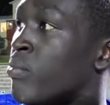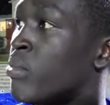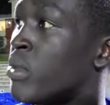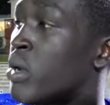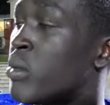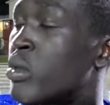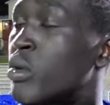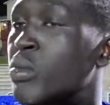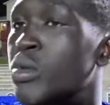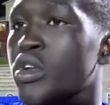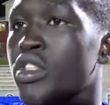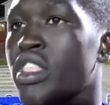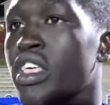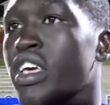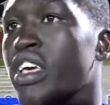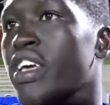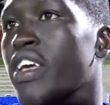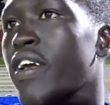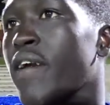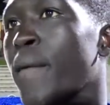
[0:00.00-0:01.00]
Memorable
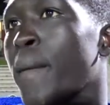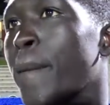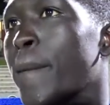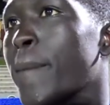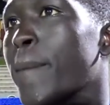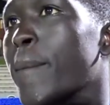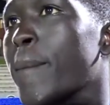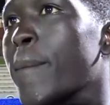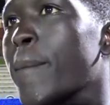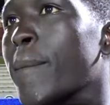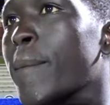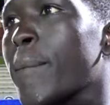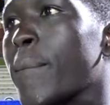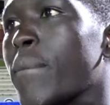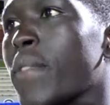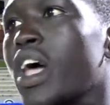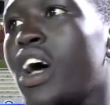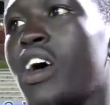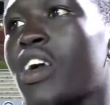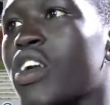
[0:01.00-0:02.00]
thing.
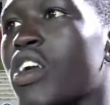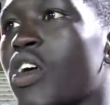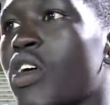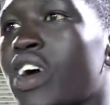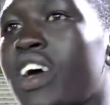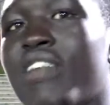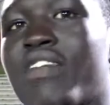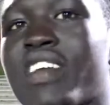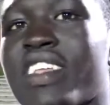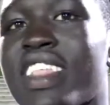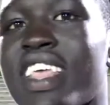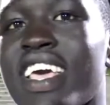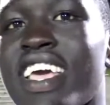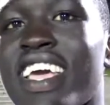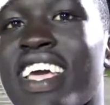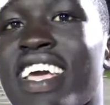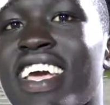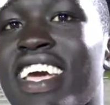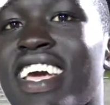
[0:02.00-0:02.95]
I don't know. Everything.